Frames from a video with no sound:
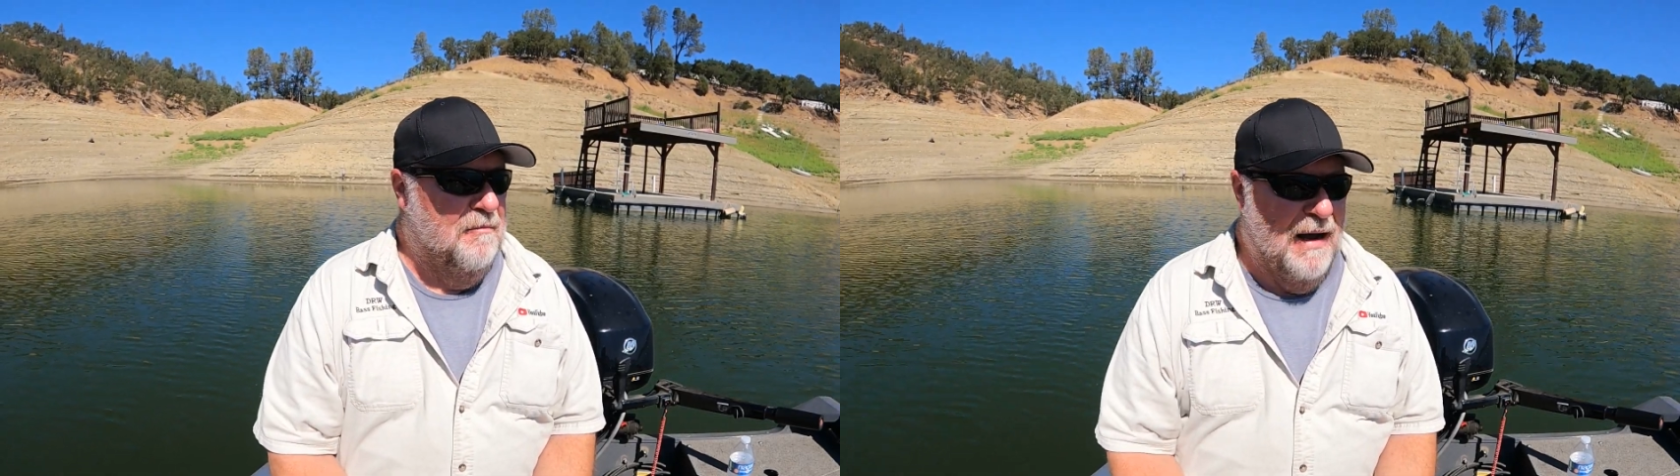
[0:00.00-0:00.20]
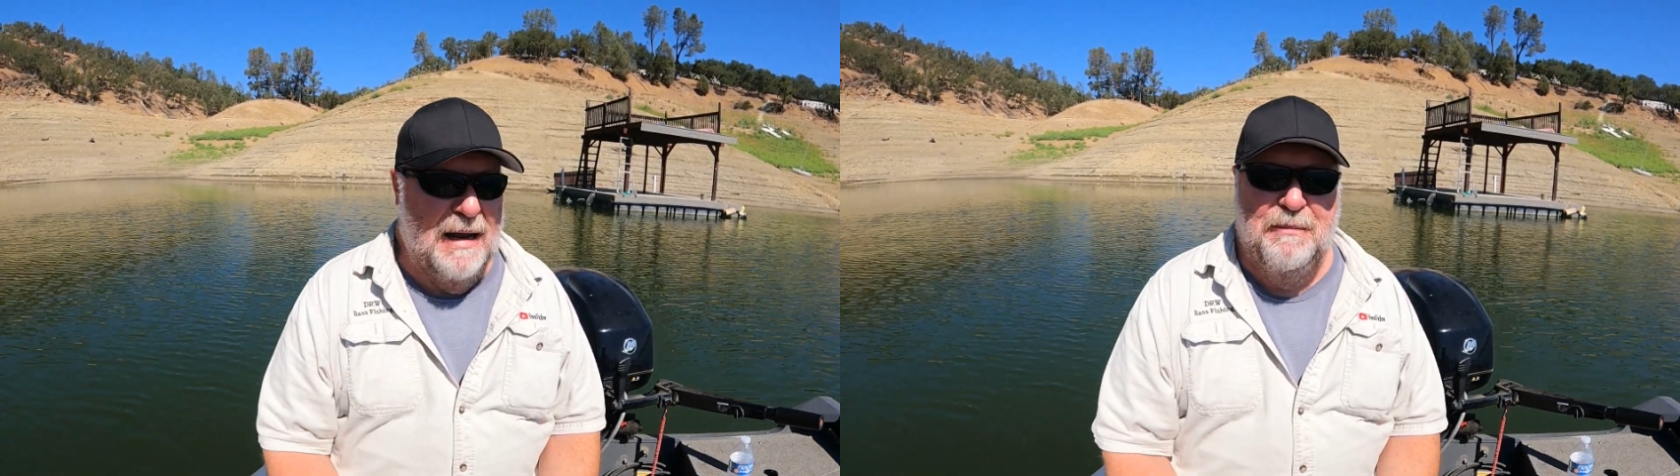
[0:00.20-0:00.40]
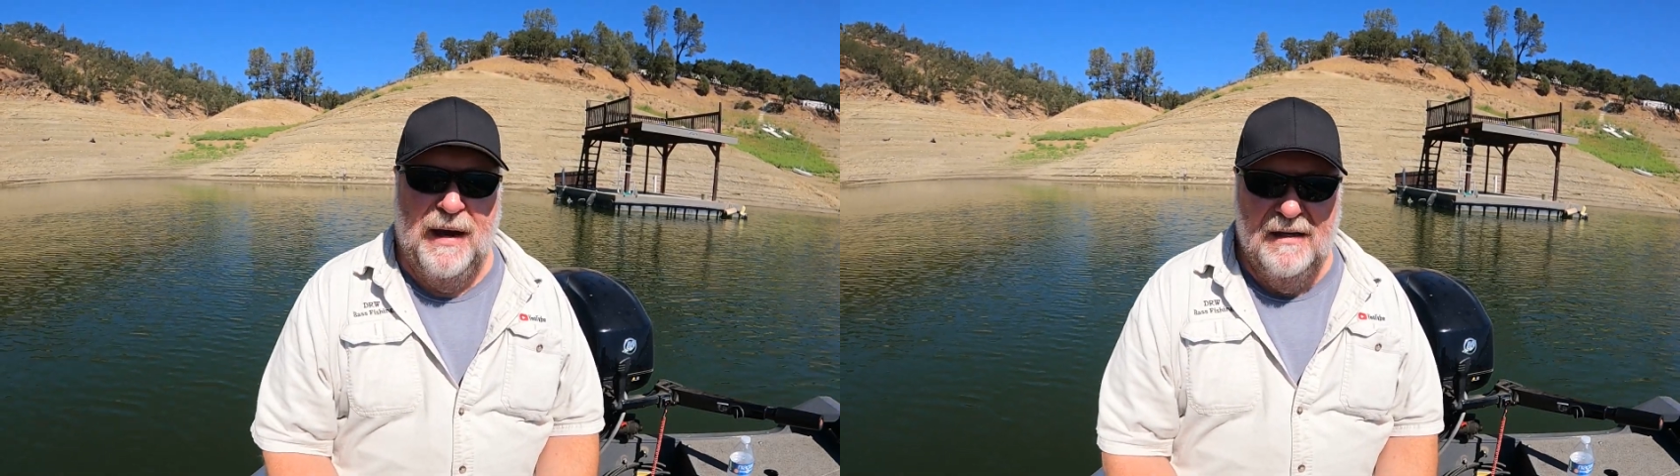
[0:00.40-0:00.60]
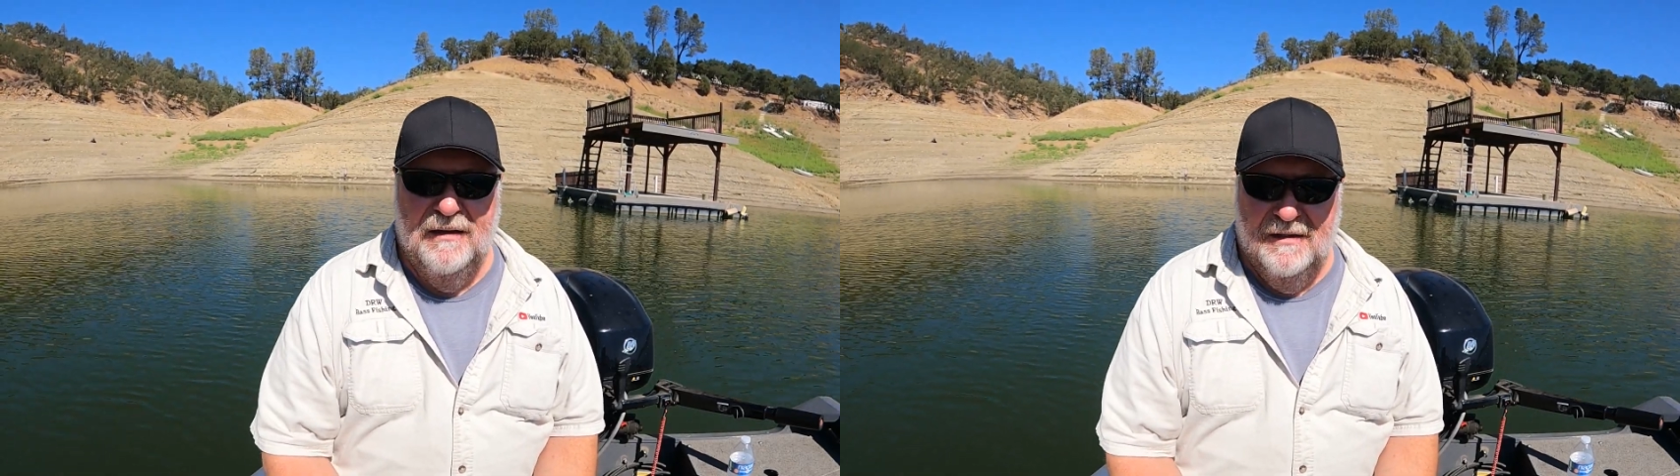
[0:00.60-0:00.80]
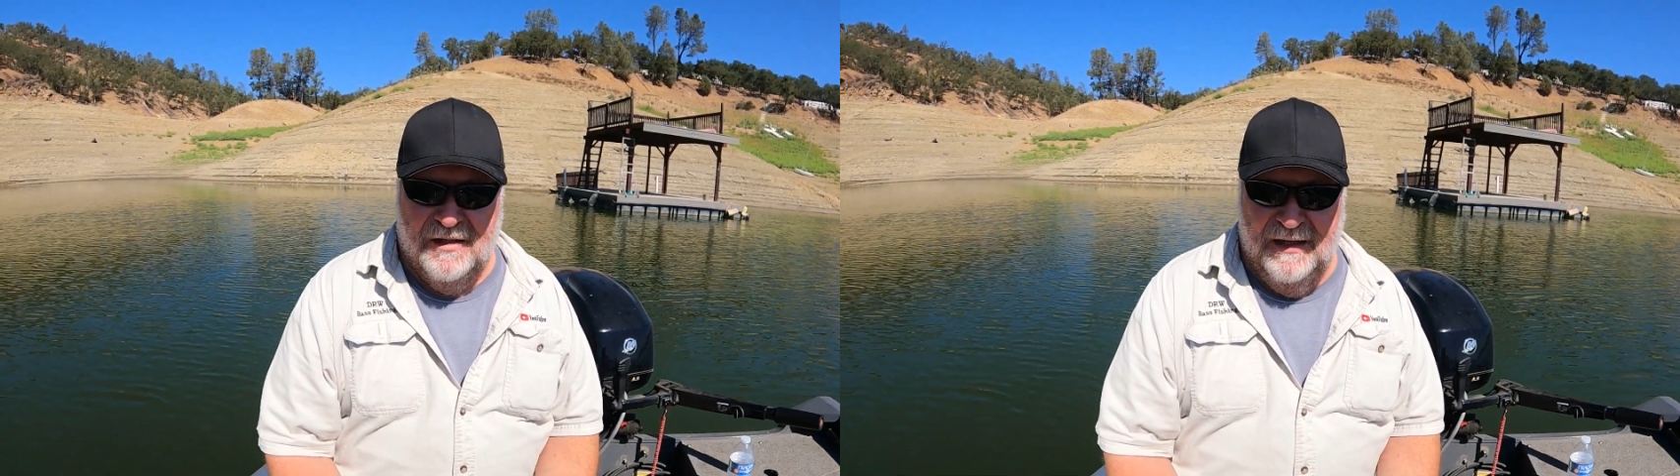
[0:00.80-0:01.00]
My
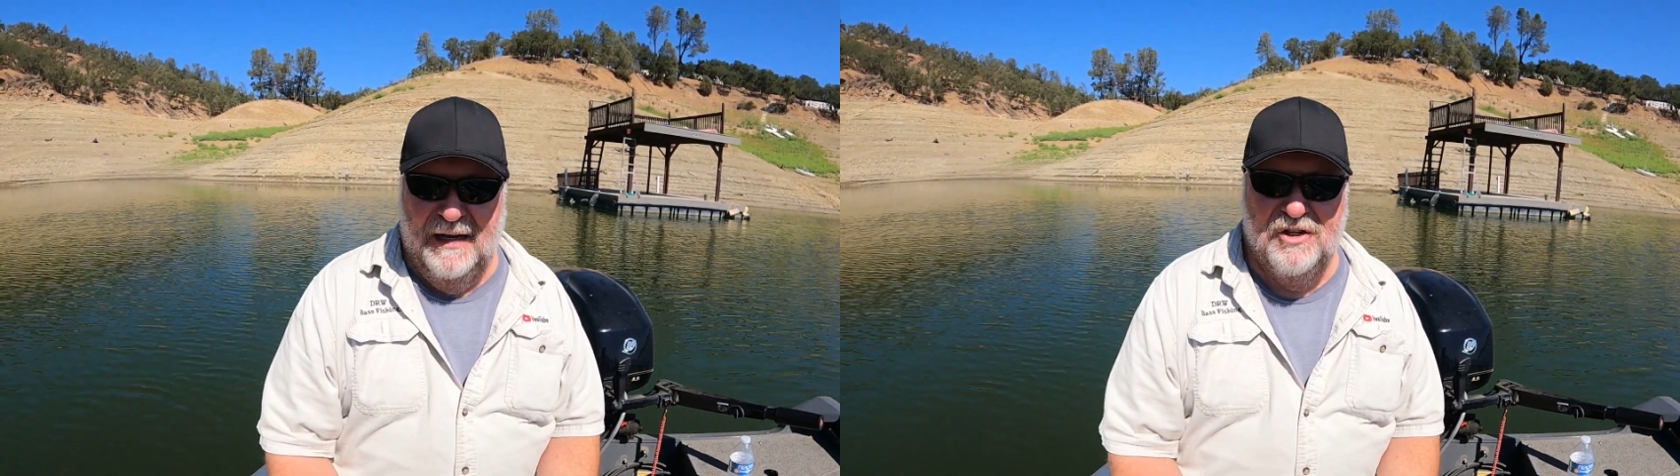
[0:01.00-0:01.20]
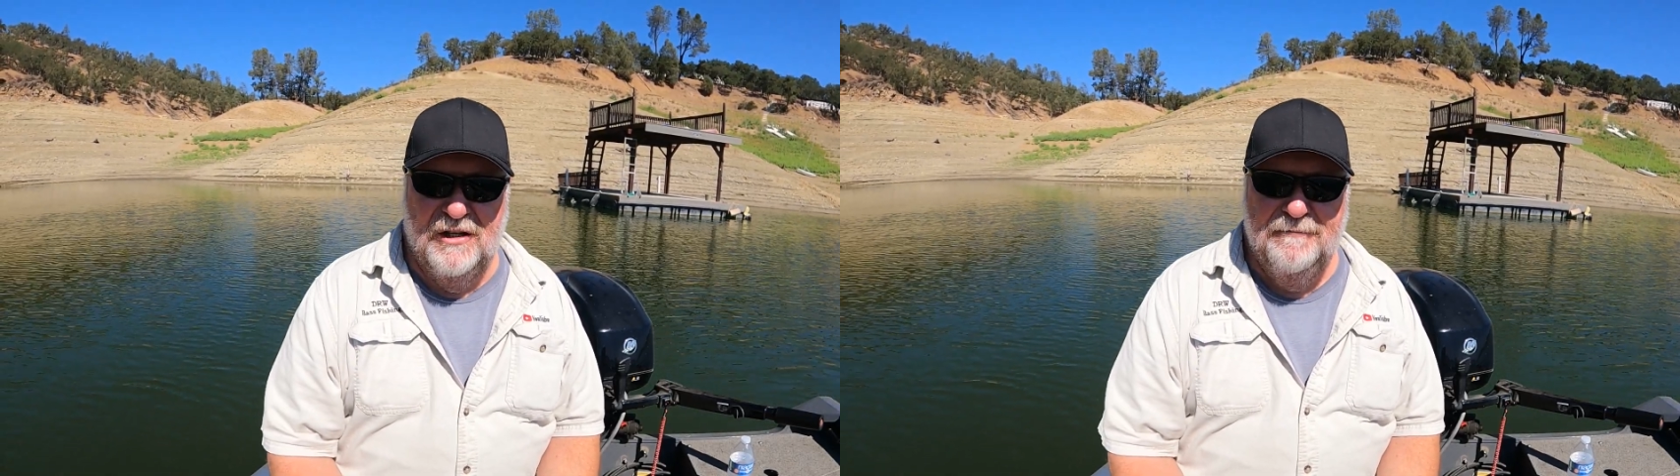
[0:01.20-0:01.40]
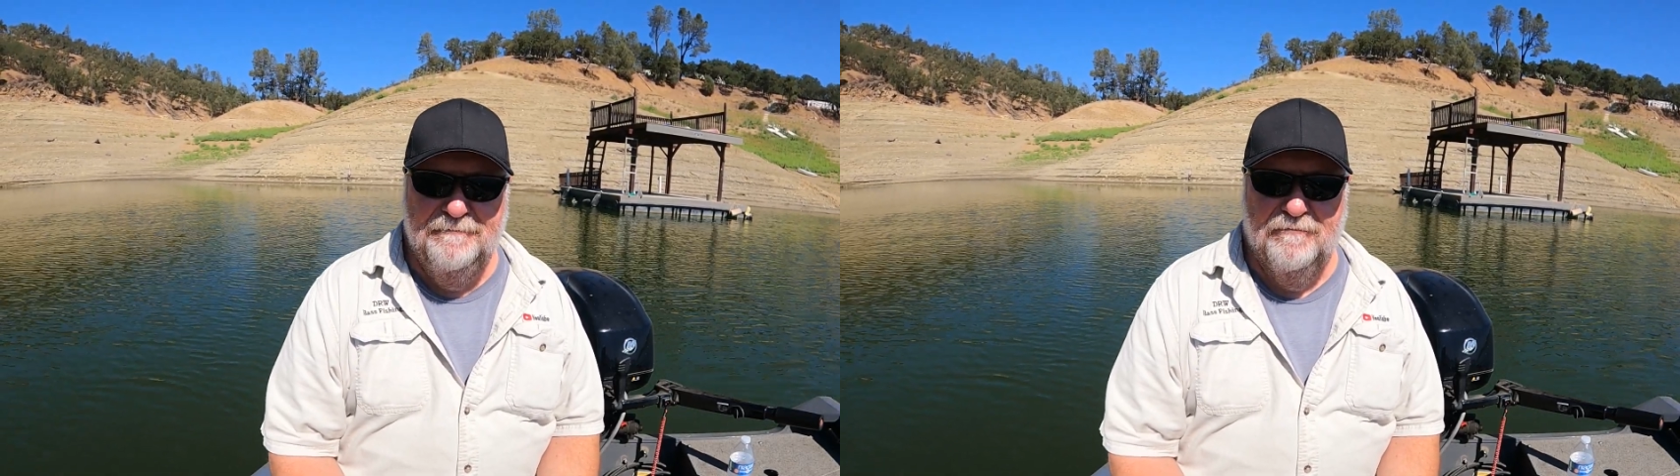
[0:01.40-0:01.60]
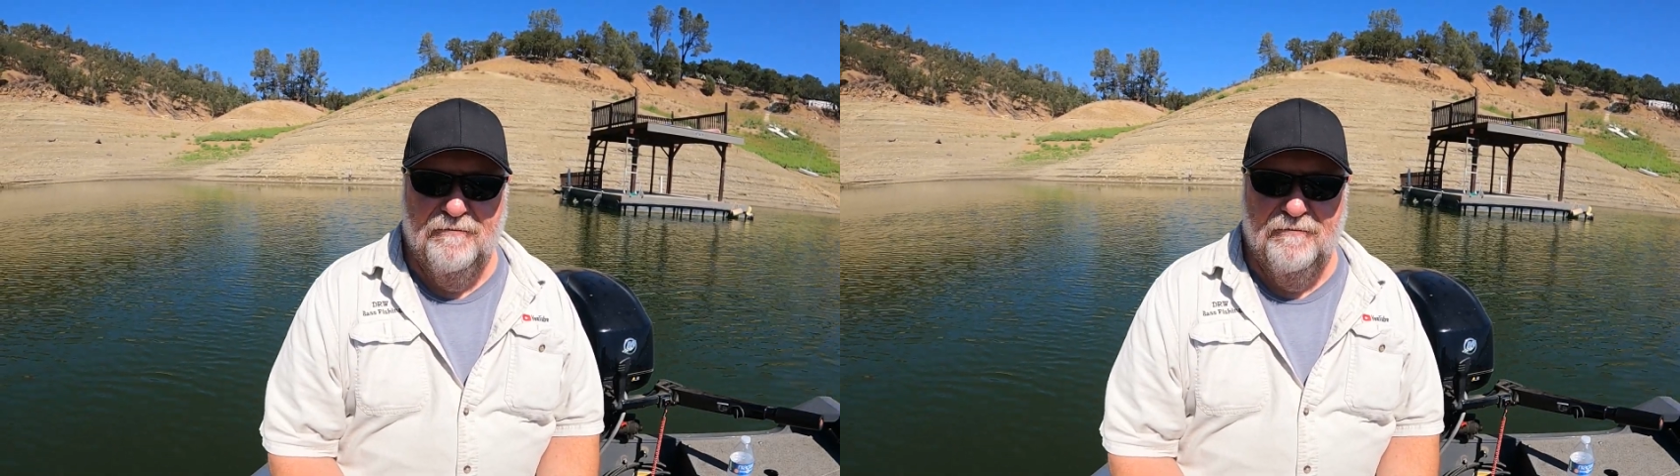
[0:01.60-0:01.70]
bait selection